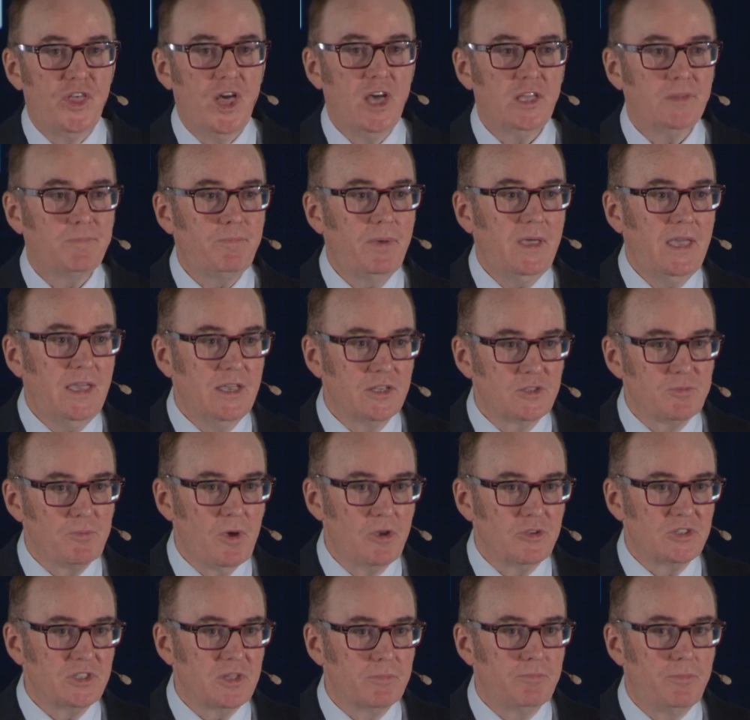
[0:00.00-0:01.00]
third P is
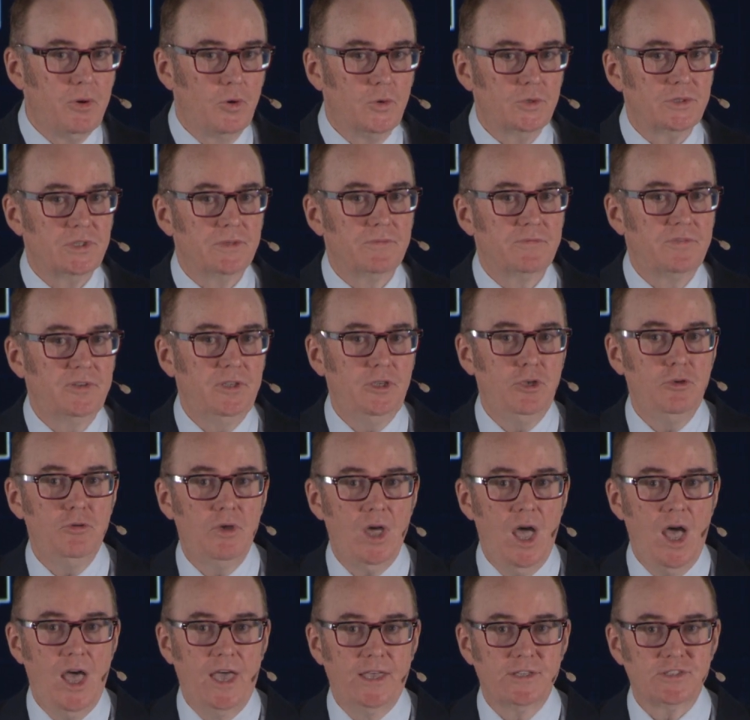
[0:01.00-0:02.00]
most important for you
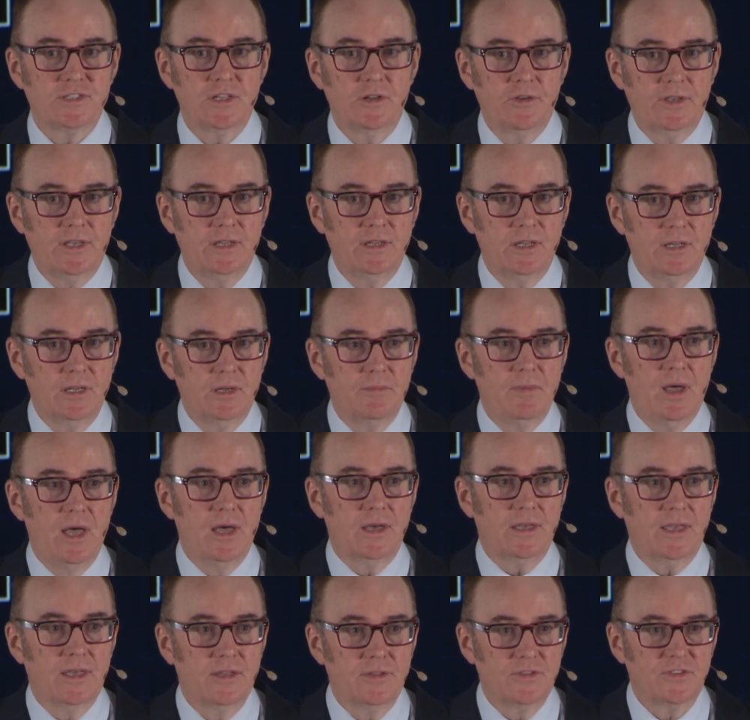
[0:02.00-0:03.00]
guys looking at the
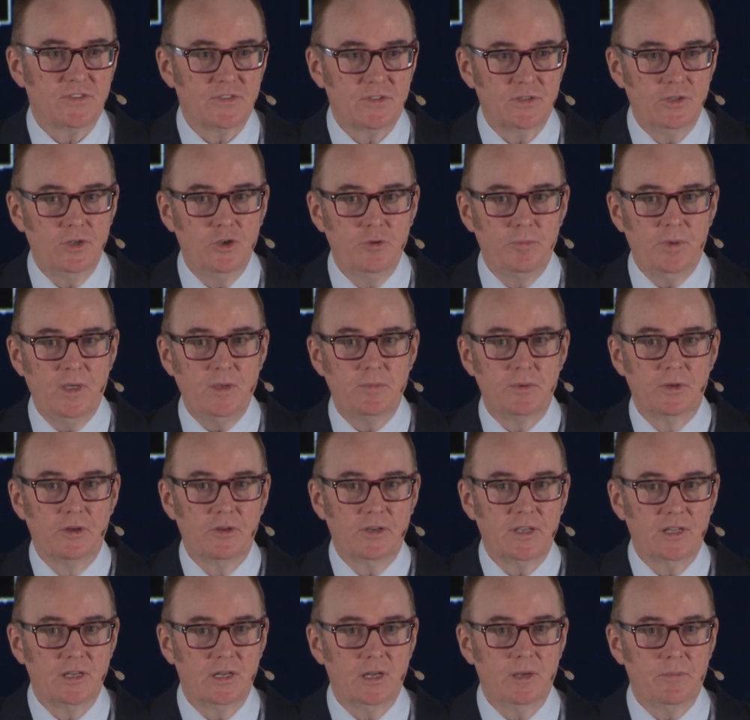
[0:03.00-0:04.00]
markets, you people
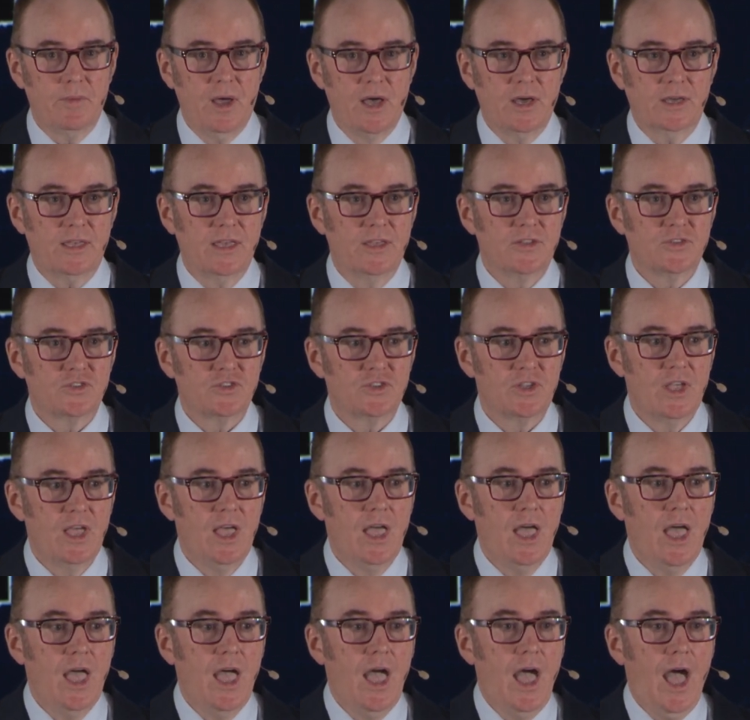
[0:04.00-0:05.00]
looking at the markets,
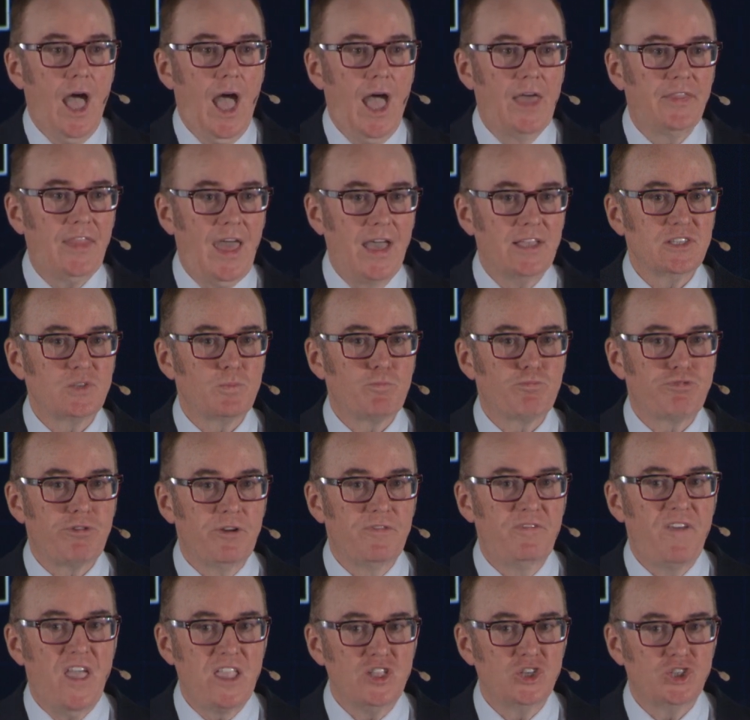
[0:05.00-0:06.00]
and that's
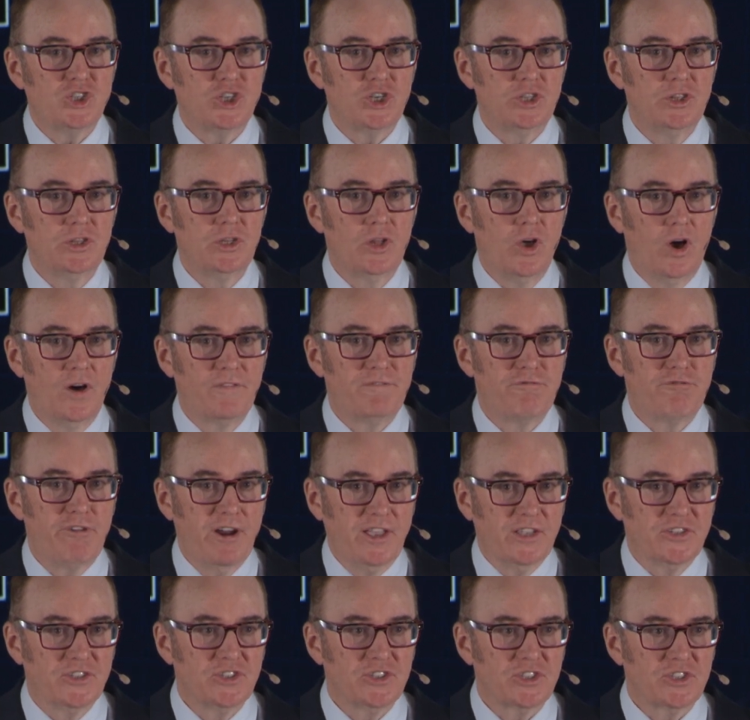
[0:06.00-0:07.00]
prevention of
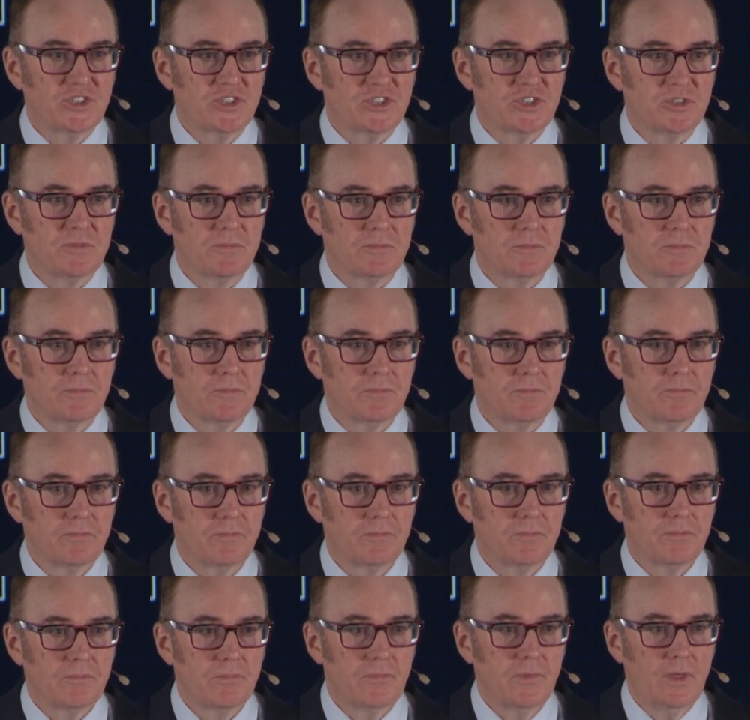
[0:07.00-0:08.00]
risks.
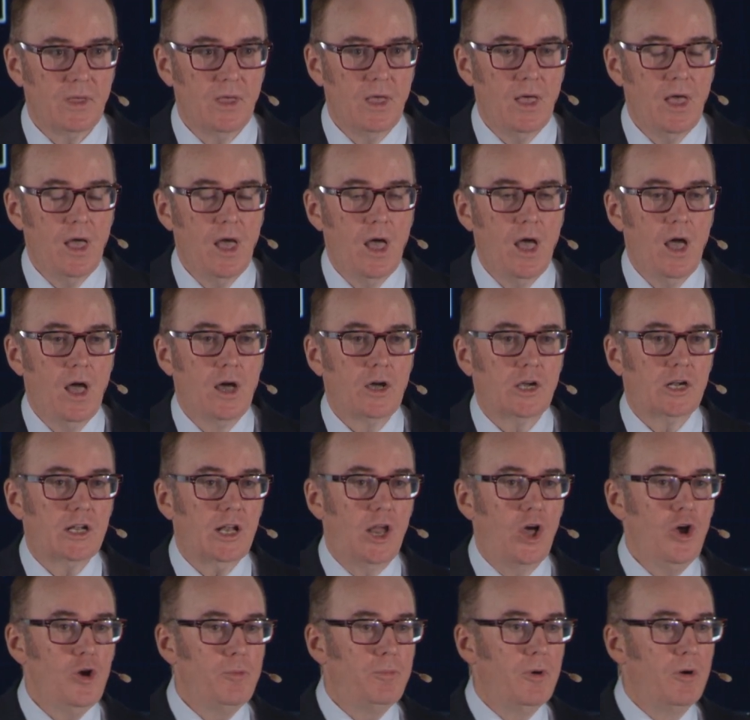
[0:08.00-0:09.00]

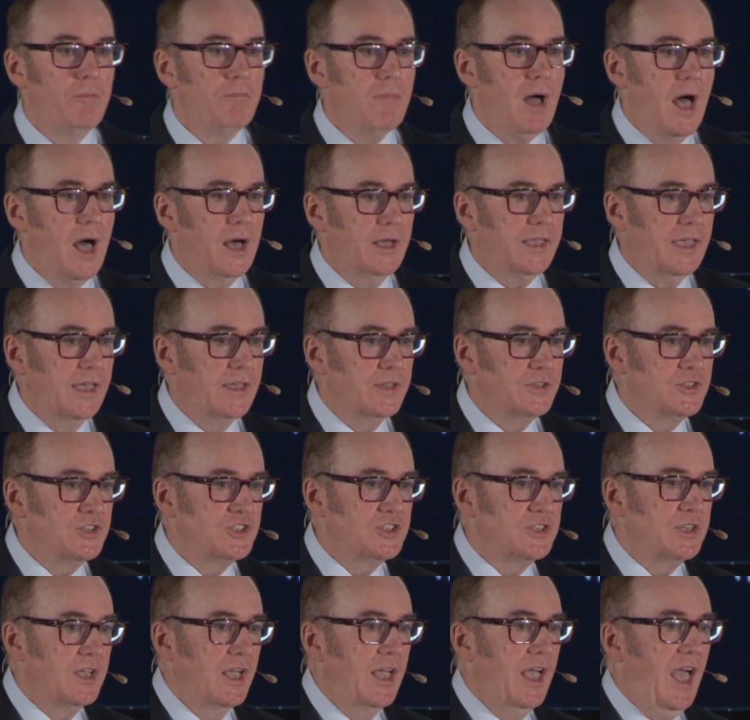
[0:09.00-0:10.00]
Global
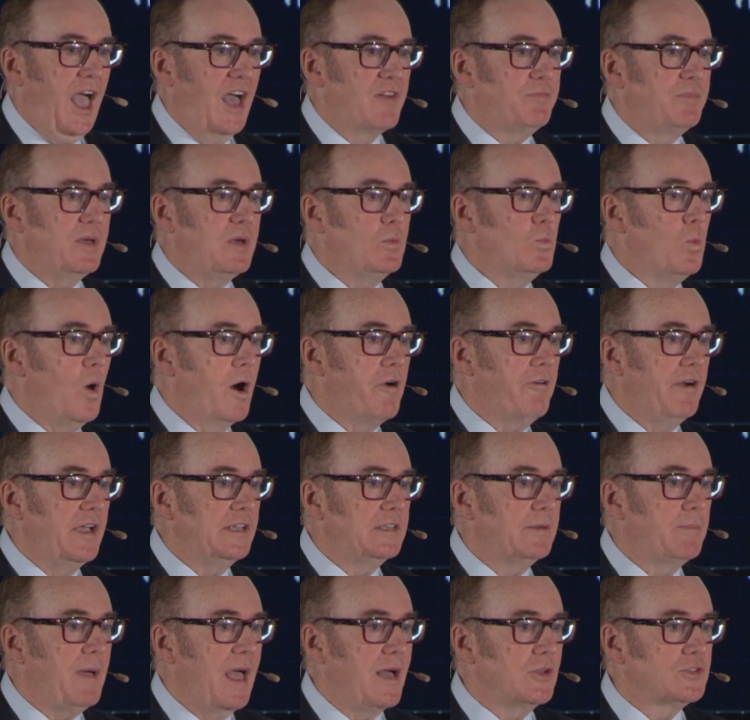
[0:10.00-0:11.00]
markets have been
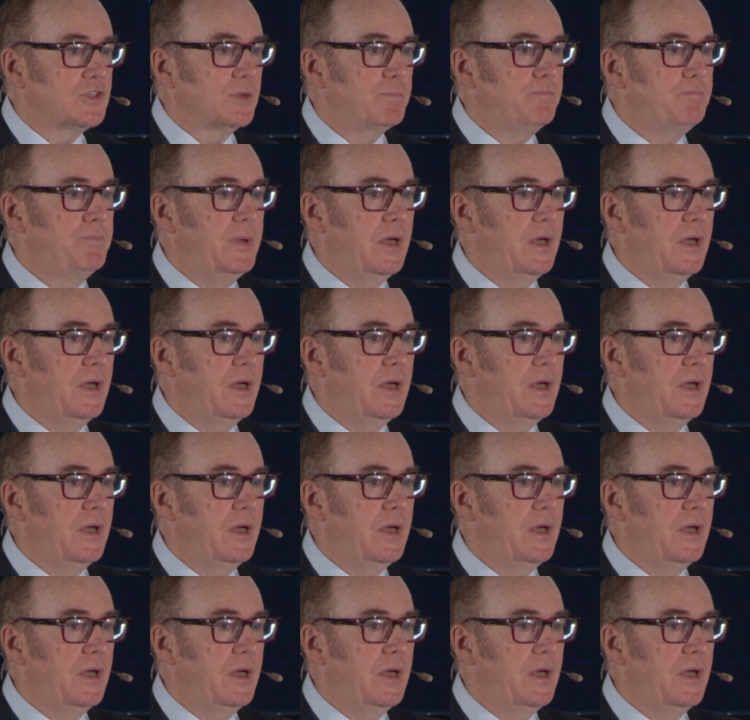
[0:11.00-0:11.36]
worried about a